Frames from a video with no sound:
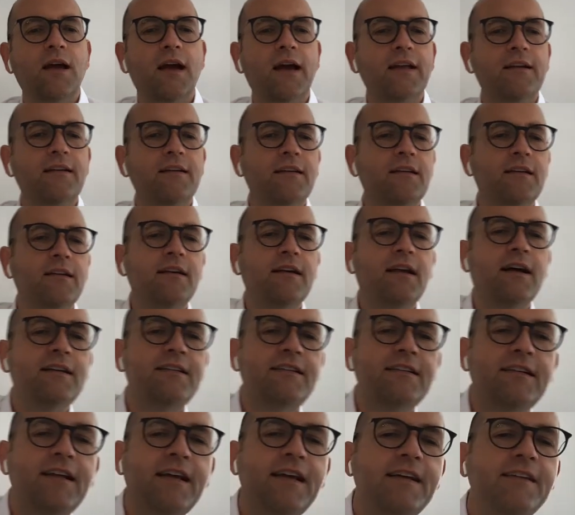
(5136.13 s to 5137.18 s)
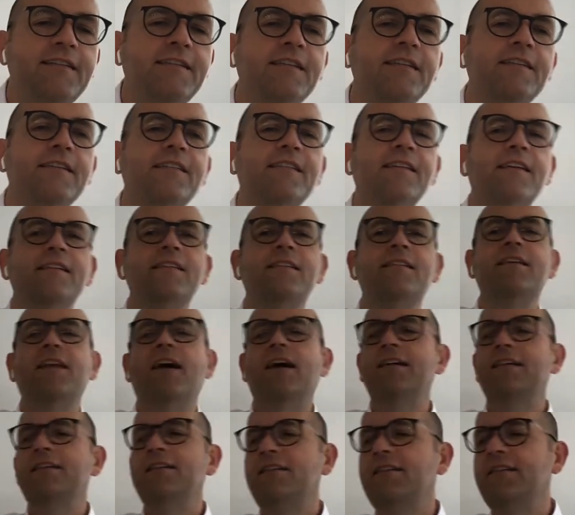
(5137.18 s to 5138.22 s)
And in the 1980s and
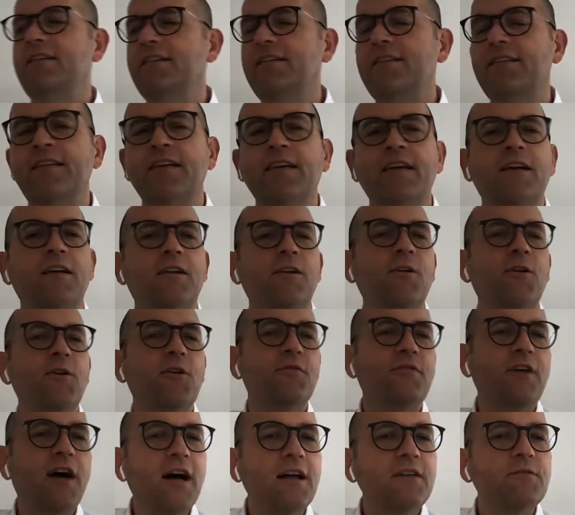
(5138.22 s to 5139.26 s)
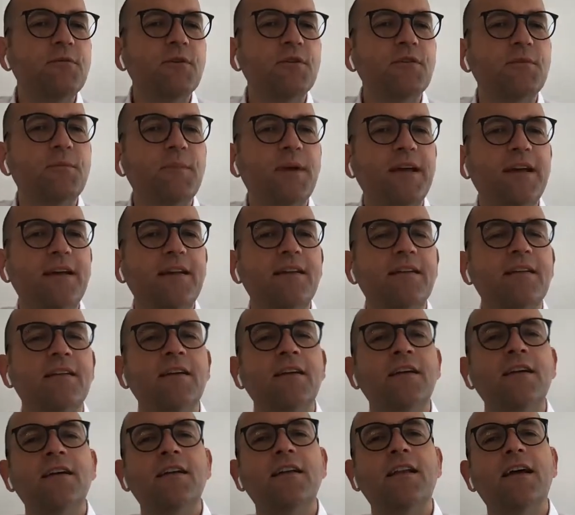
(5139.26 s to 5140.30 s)
90s, a lot of art was made.
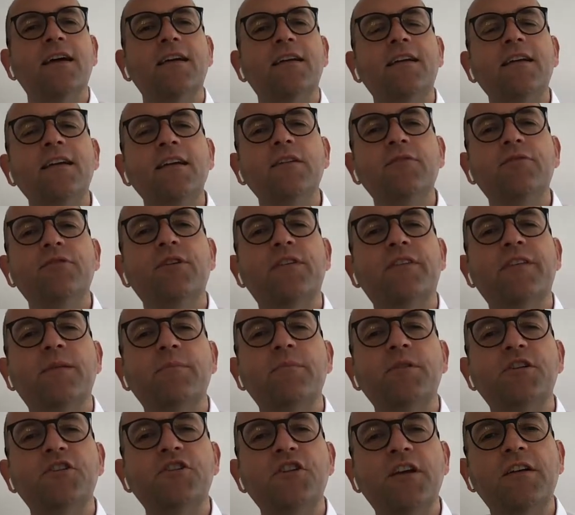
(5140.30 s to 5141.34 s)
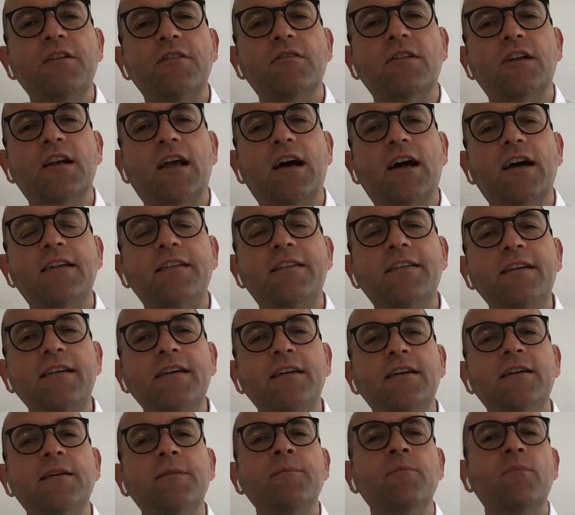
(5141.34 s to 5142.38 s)
Like here, for example, General
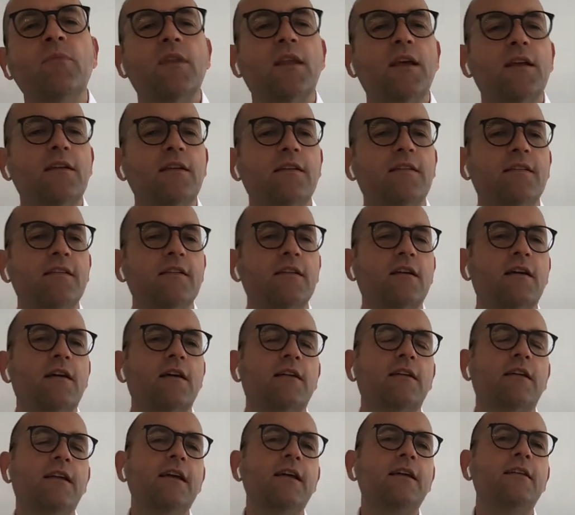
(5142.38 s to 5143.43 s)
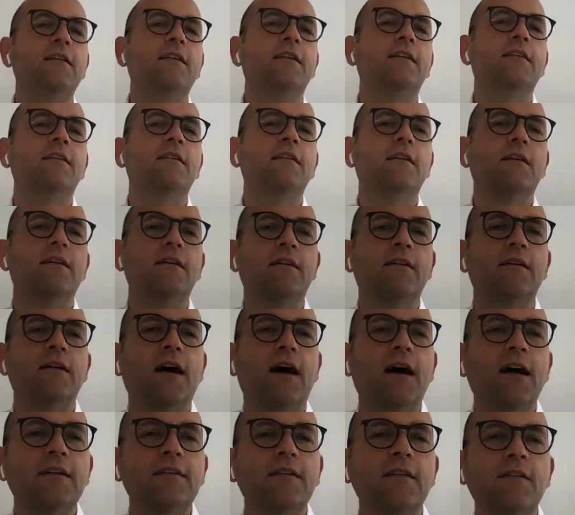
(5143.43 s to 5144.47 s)
Idea, that is a Canadian uh,
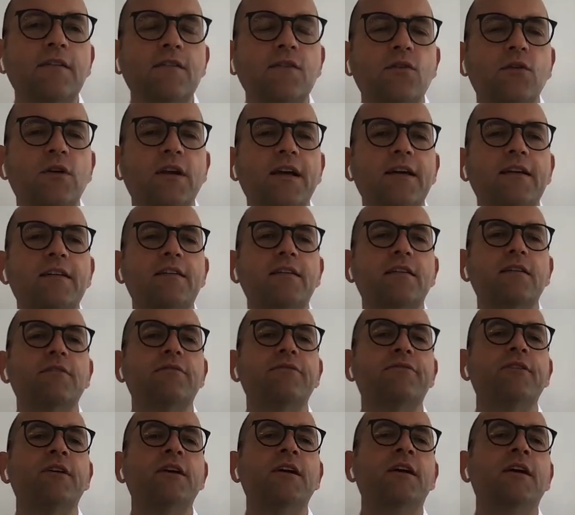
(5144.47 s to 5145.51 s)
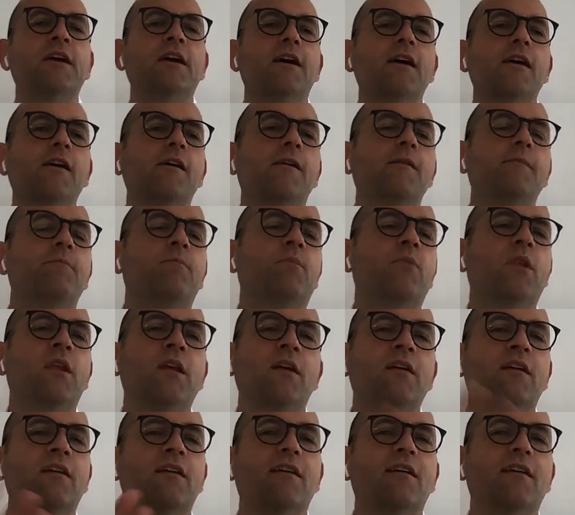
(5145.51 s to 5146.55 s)
artist collective. Um,
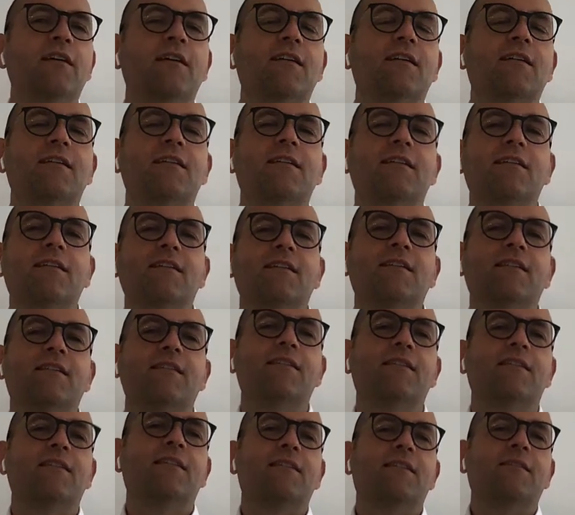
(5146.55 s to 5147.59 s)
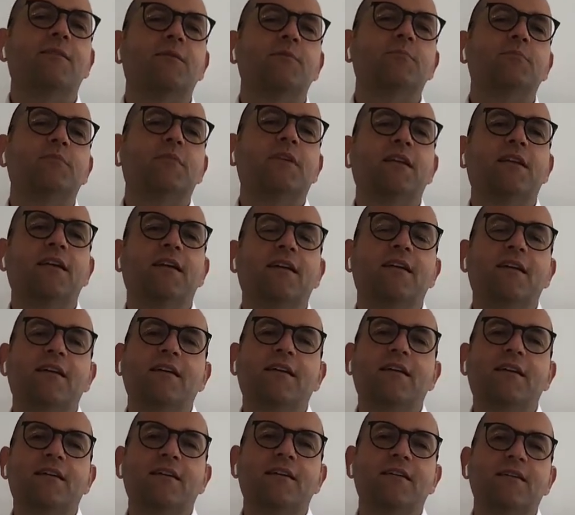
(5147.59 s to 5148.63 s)
uh,
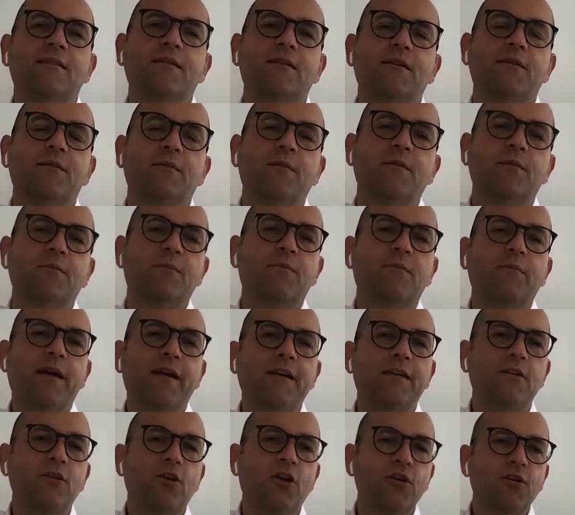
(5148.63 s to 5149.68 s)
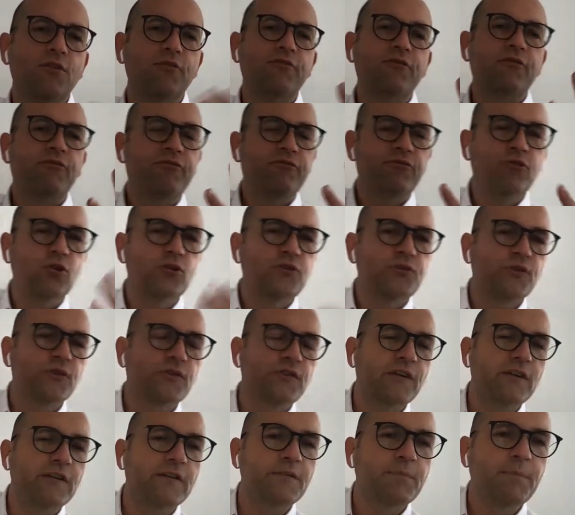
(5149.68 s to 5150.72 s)
they uh, made a lot of
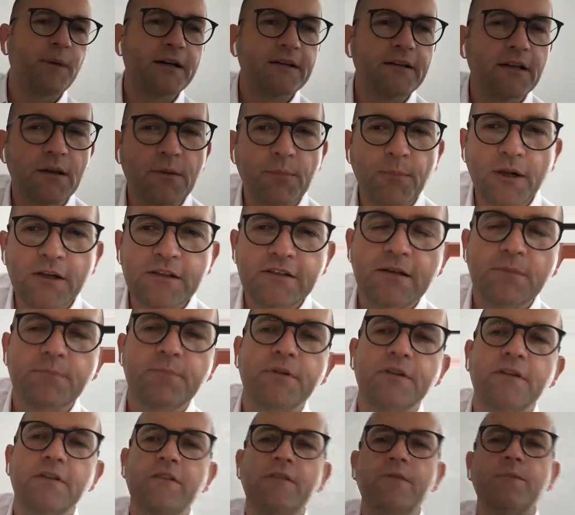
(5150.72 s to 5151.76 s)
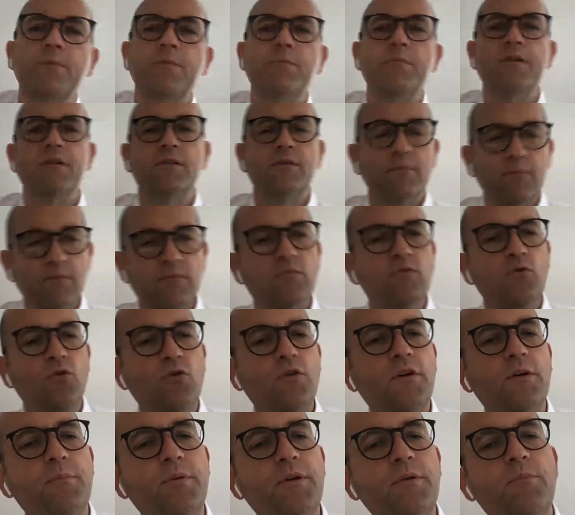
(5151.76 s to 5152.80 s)
Fluxus inspired multiples. We'll
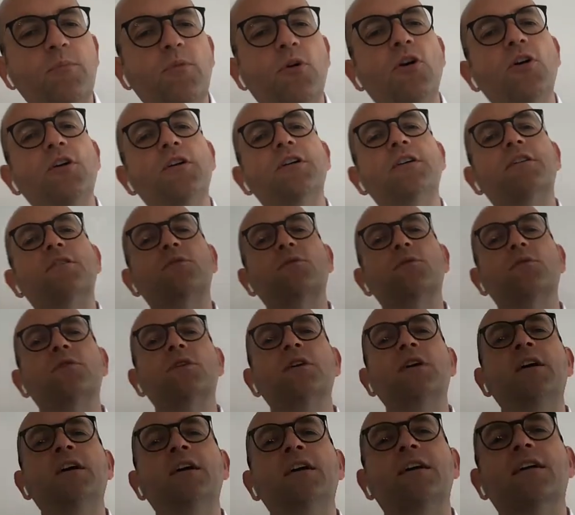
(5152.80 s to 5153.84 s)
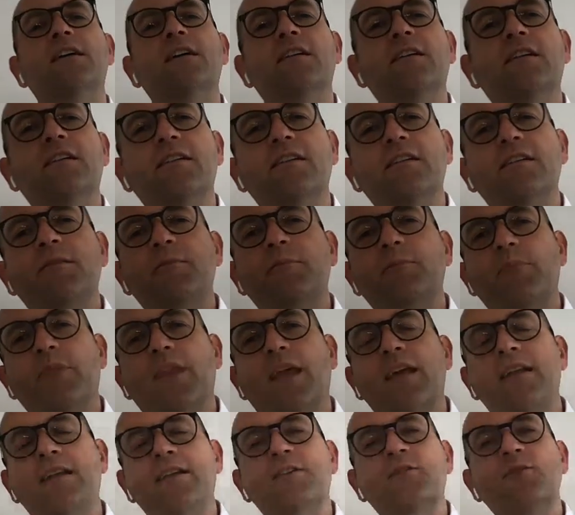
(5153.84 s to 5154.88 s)
look a bit more into um,
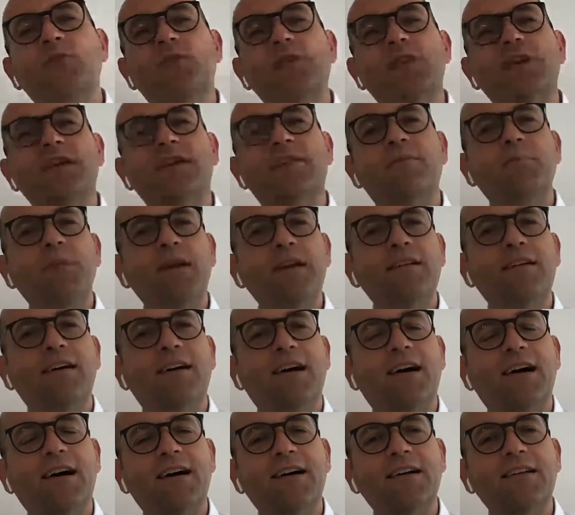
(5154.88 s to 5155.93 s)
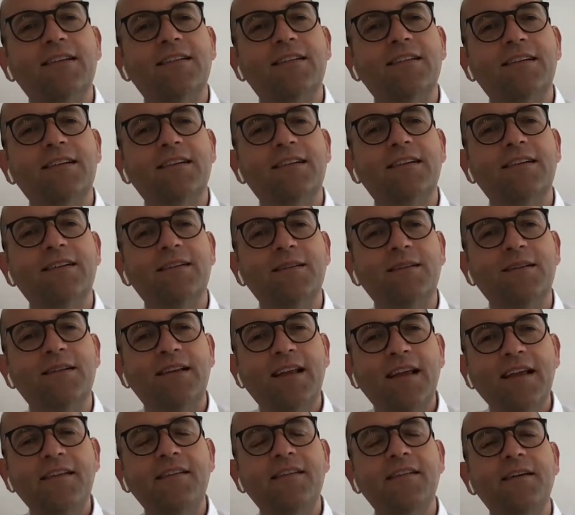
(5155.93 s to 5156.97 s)
electronic media art uh,
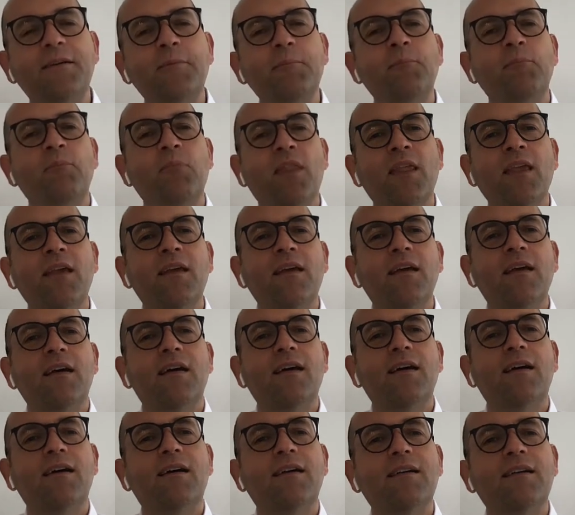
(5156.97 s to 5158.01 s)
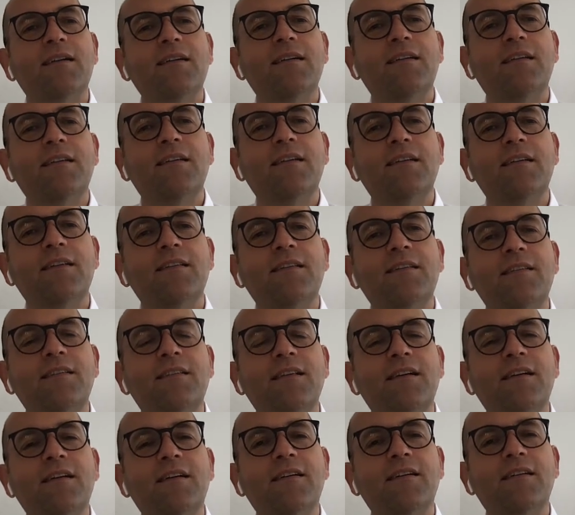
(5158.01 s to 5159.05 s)
later uh, in
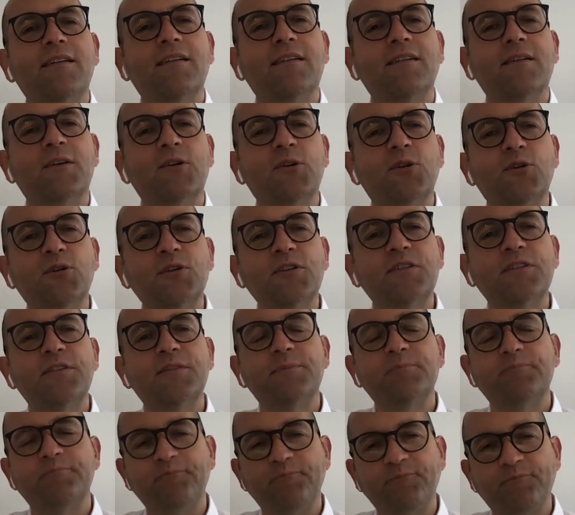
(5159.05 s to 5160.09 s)
this uh, course.